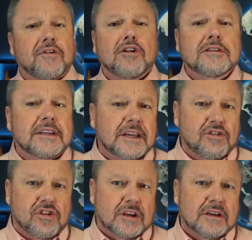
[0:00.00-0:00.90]
full
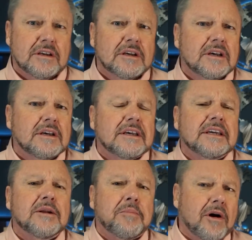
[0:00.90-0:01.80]
teaching
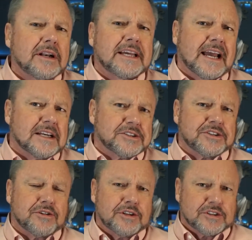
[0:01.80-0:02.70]
in a podcast
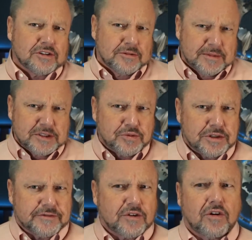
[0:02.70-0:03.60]
series on the
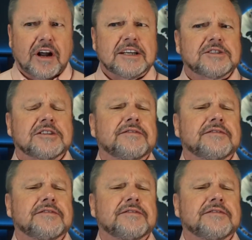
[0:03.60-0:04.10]
mystery of Christ.